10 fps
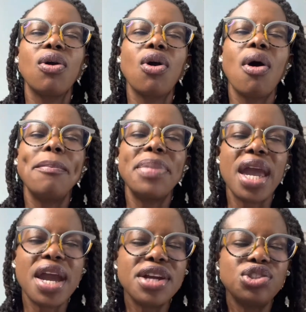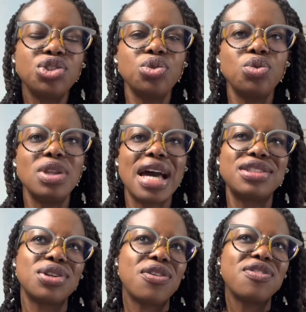compared to that
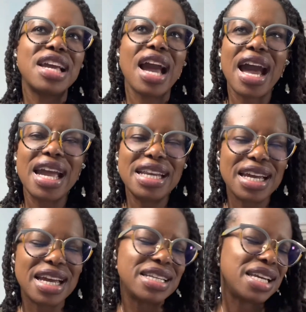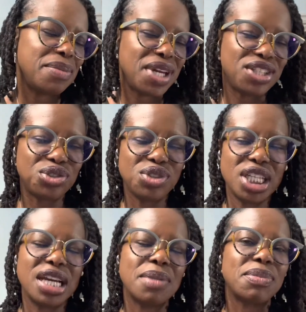sort of guided
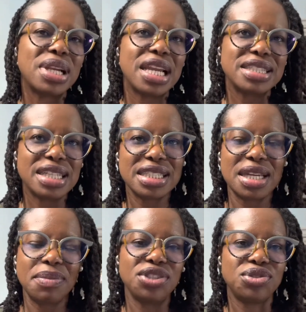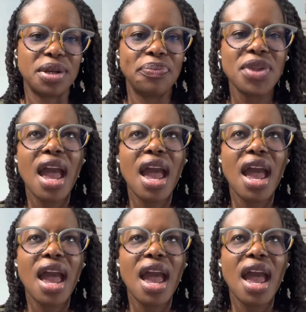imagery and pleasant imagery.